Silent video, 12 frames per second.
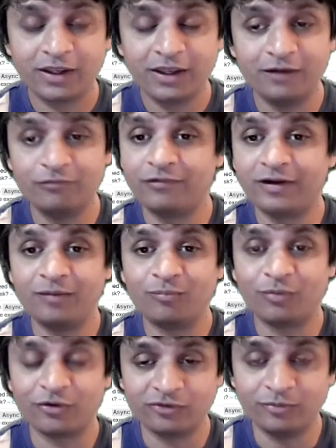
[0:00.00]
every
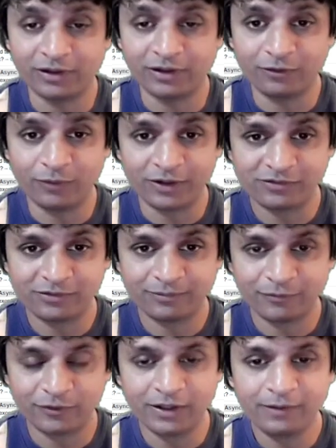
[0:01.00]
possible request,
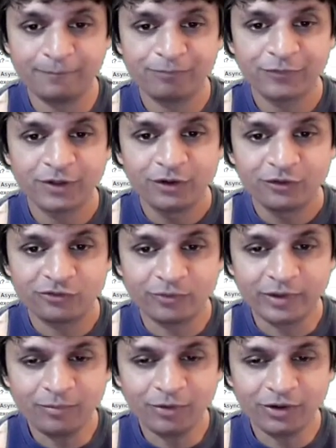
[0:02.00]
right? So
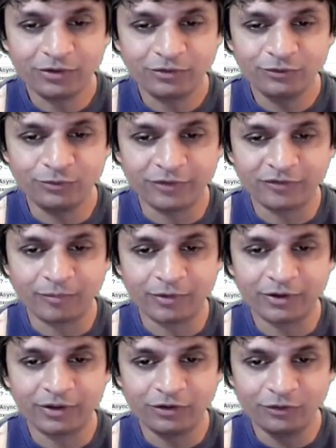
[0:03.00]
what I'm going to do is I'm
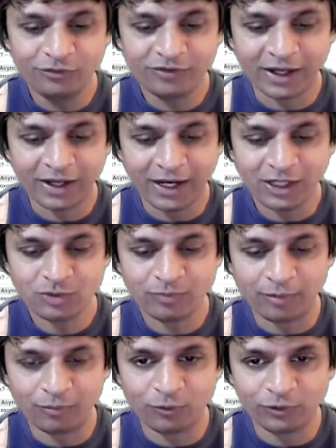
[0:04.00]
going to use a hash
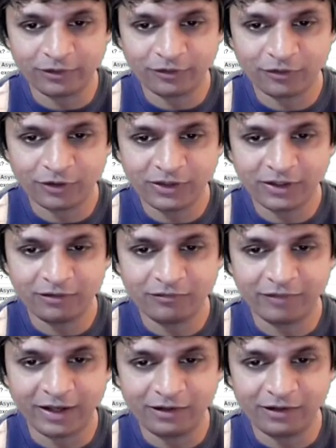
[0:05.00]
map called a content
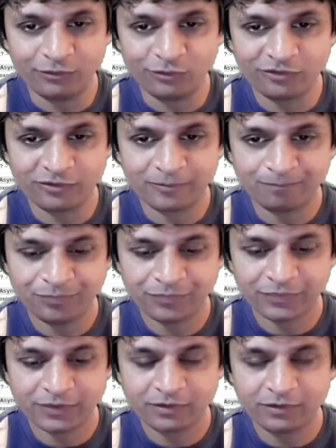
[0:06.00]
values,
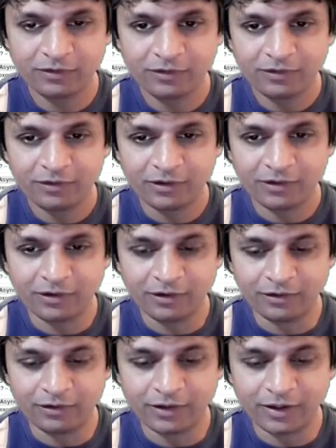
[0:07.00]

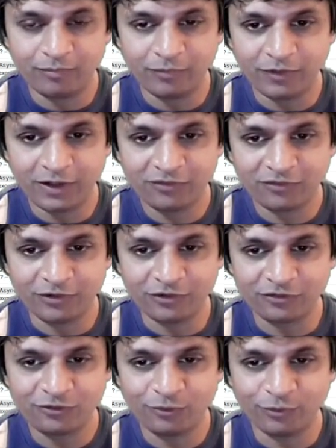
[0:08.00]
and it's going
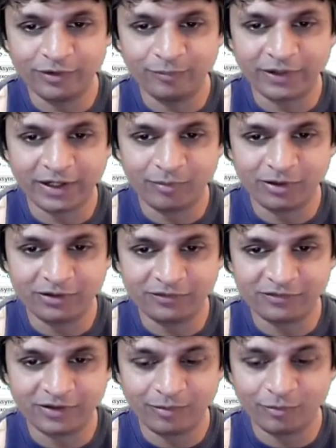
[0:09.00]
to store the
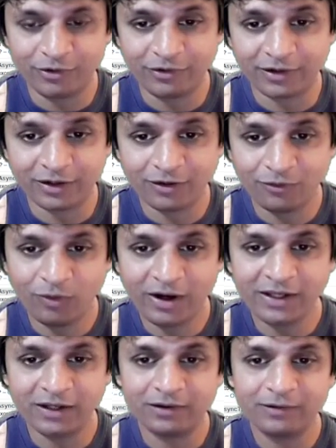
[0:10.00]
parameters, and I'm going to
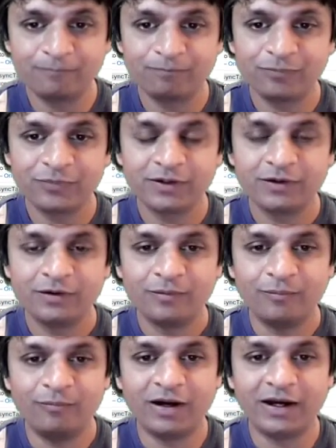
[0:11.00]
require
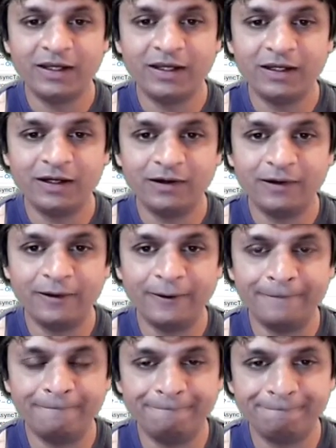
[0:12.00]
my
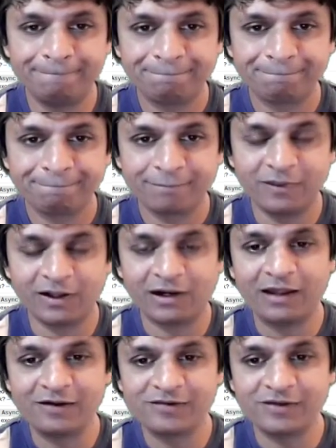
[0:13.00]
the
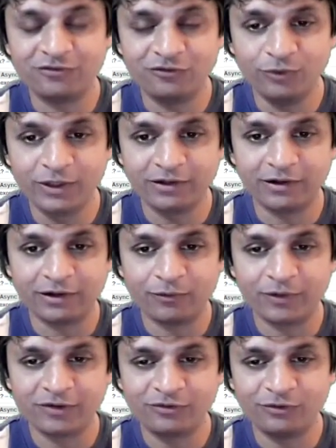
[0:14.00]
class that's doing the
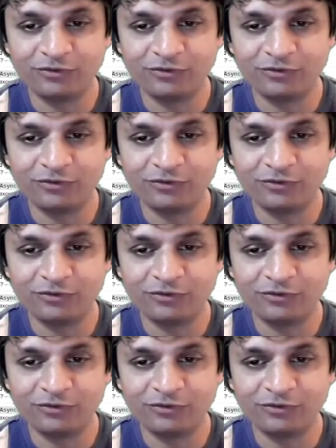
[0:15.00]
request to